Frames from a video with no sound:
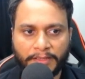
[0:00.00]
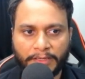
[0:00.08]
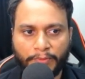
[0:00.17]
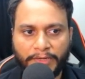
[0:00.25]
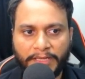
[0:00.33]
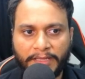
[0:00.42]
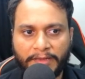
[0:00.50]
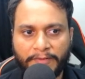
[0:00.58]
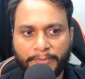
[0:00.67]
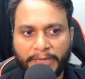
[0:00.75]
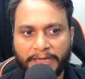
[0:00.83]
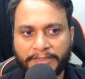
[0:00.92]
now when I
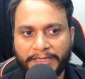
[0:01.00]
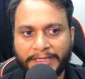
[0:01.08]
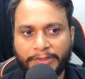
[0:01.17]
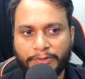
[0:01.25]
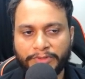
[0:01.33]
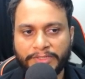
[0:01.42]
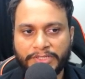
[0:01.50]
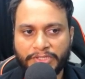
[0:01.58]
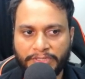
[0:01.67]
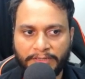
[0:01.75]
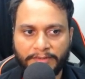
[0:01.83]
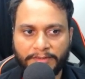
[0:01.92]
have backtracked to this
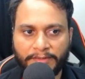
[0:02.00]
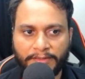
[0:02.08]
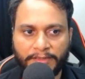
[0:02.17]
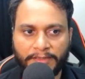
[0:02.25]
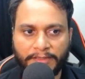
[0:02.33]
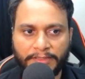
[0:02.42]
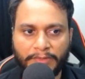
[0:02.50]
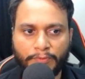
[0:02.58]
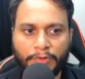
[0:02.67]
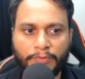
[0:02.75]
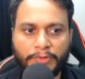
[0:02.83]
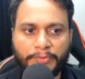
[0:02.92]
10, then
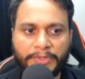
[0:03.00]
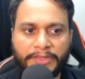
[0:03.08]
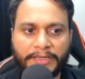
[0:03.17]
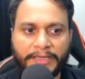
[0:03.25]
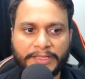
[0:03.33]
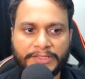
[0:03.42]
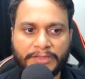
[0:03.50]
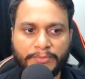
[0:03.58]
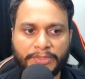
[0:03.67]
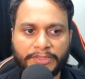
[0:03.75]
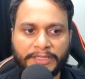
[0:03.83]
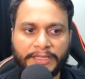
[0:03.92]
what would be the next
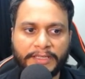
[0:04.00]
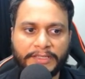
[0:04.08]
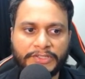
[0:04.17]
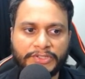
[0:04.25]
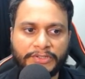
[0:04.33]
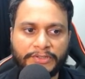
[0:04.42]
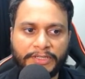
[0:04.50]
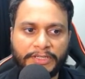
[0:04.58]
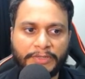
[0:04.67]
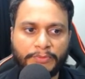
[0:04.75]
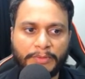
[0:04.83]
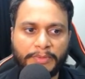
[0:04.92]
number that I can generate?
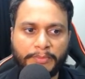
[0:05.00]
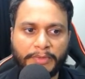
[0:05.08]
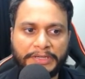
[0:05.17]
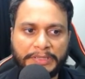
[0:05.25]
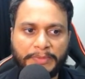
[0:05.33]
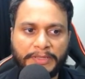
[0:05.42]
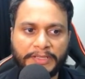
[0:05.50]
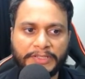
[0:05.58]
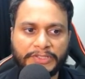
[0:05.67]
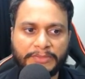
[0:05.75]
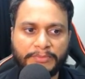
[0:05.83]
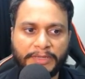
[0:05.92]
It will be
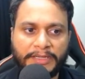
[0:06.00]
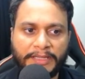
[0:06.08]
multiplication by